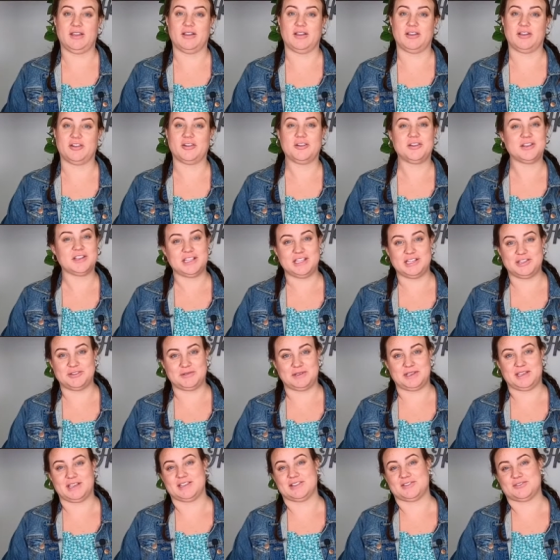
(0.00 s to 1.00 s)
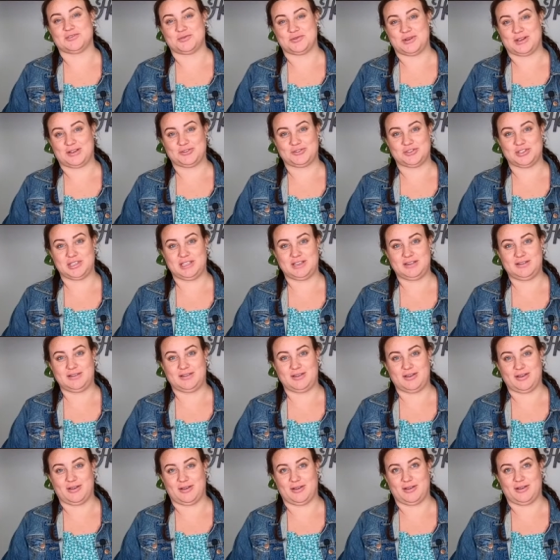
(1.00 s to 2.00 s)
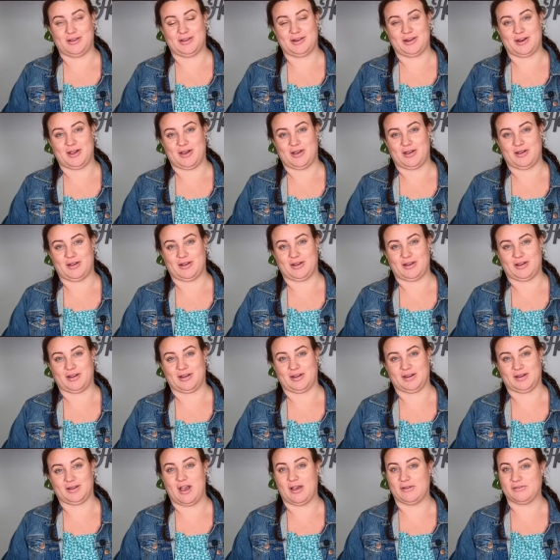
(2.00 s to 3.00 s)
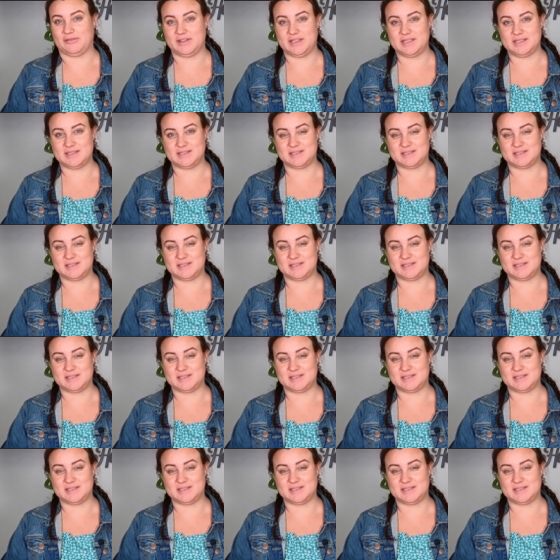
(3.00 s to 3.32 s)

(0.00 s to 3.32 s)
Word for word: are currently doing construction on our office,